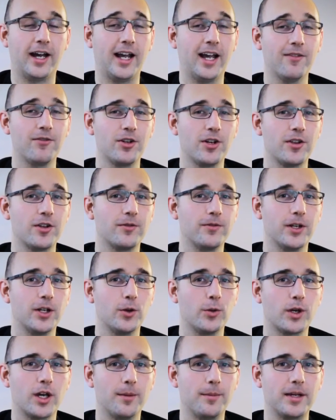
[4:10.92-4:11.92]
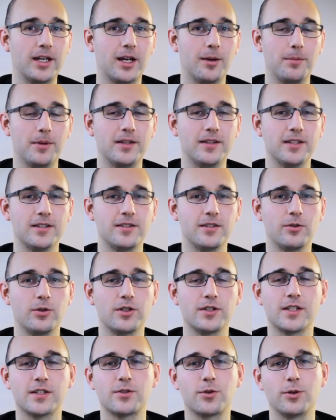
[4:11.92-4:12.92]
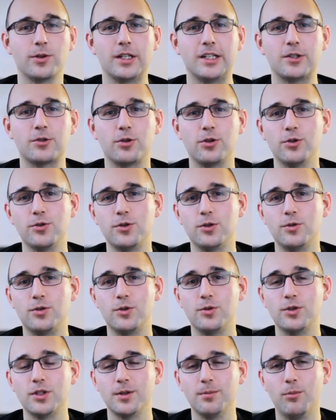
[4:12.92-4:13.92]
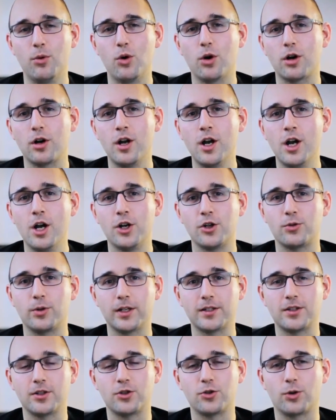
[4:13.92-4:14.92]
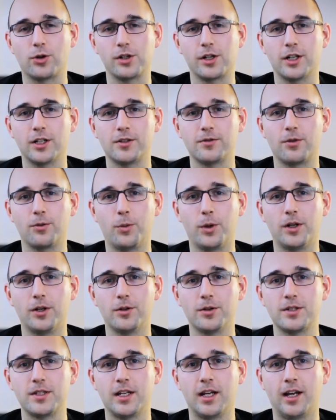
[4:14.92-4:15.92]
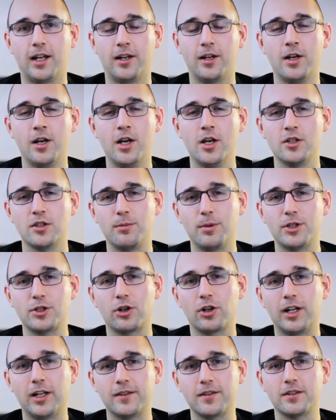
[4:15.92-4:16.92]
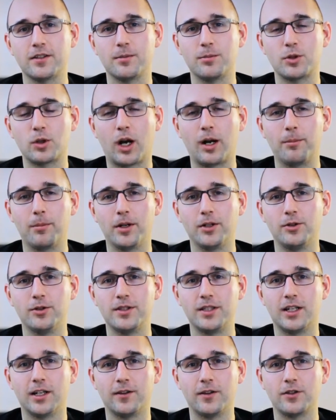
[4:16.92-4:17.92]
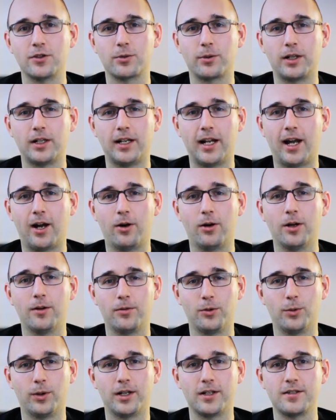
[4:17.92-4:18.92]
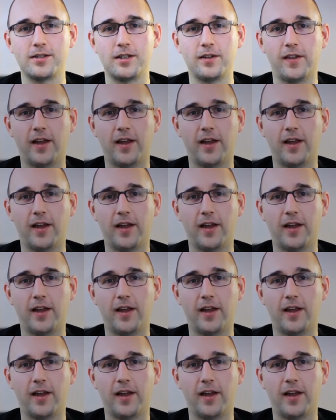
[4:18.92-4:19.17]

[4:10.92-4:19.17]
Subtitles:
I have another video coming up in this series that's going to introduce you to some more tricks and shortcuts for Windows 10, so be sure to hit the subscribe button you see on the screen now if you want to see